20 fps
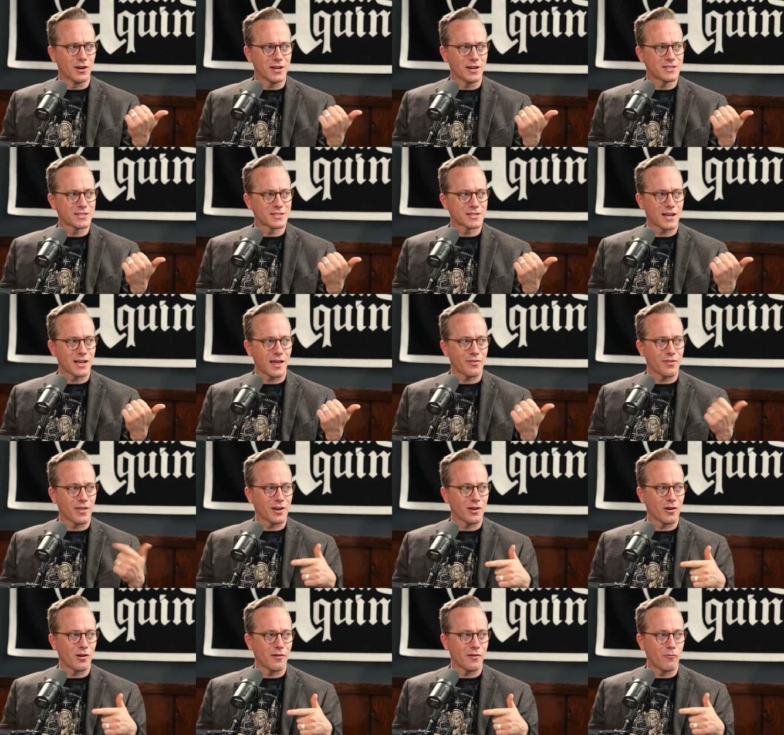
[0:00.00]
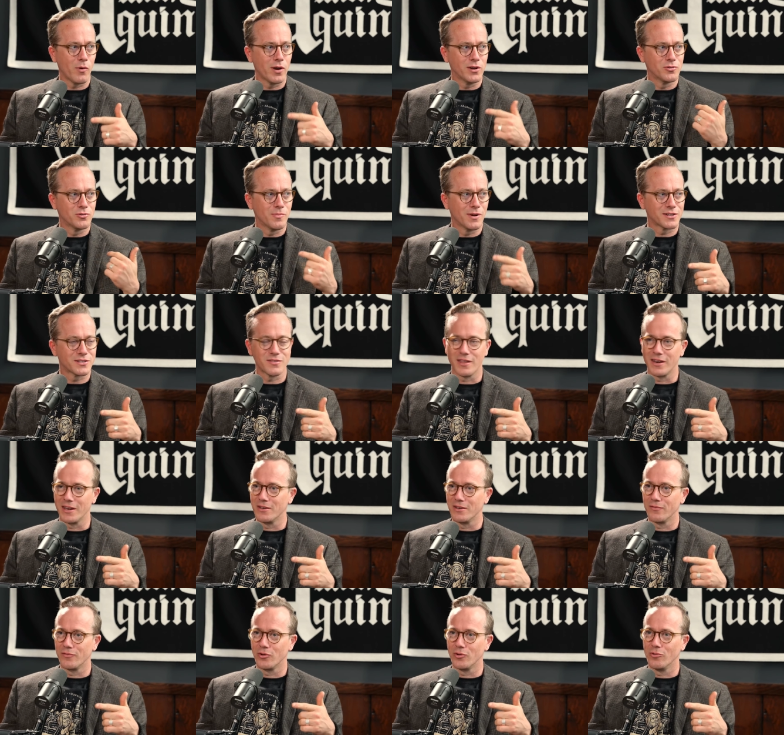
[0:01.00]
did I just cut that guy off way too much in that
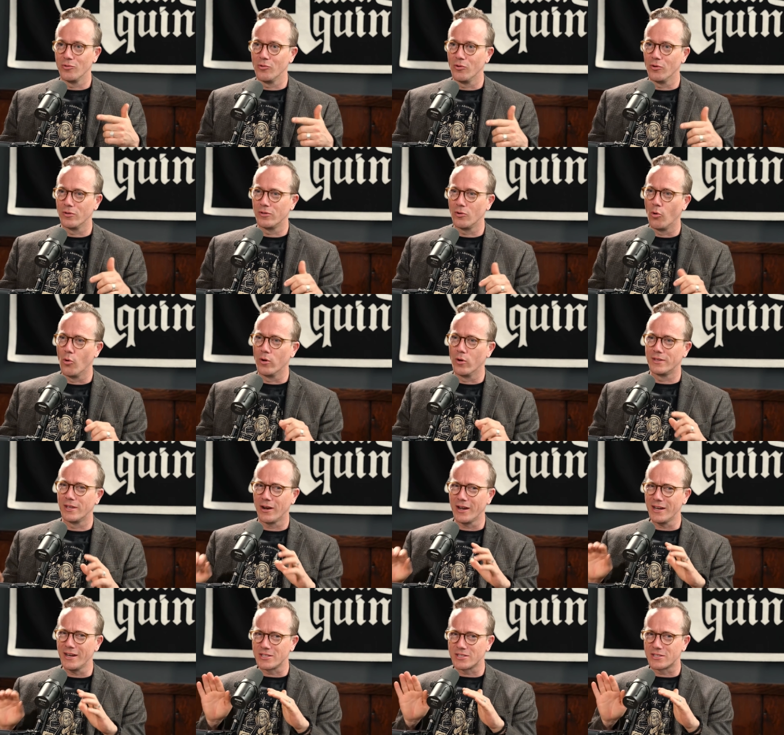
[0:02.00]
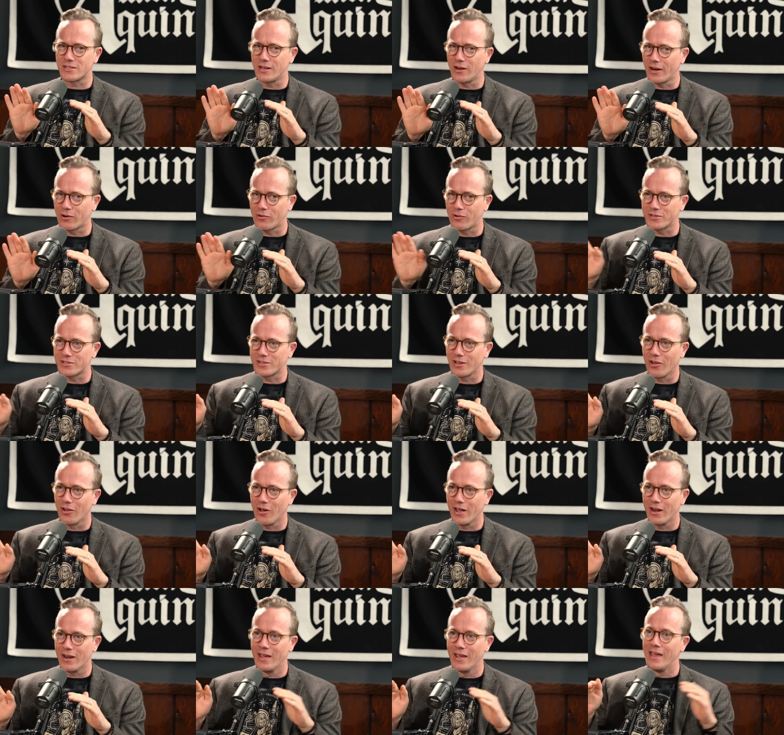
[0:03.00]
interview? Or did I cross a
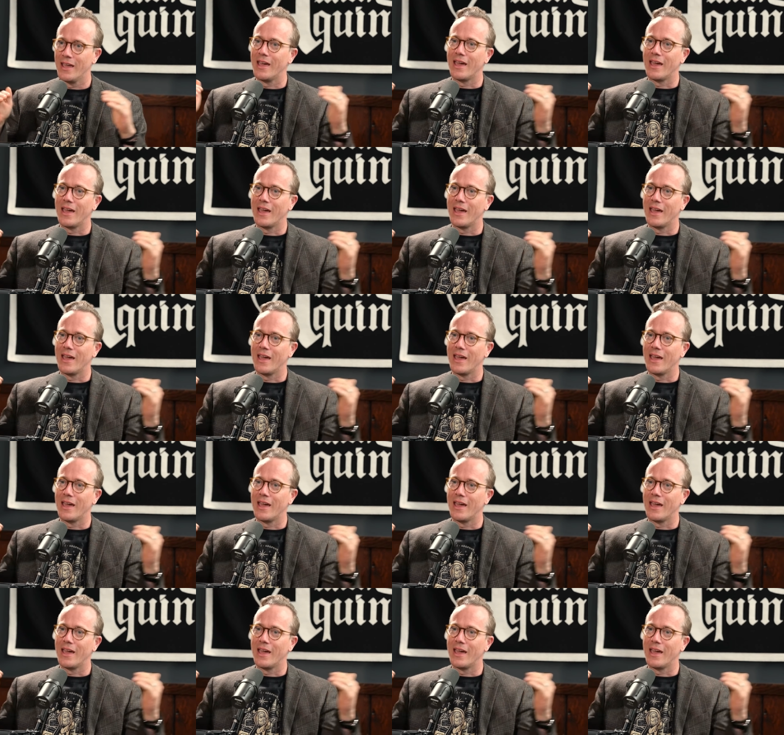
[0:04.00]
line?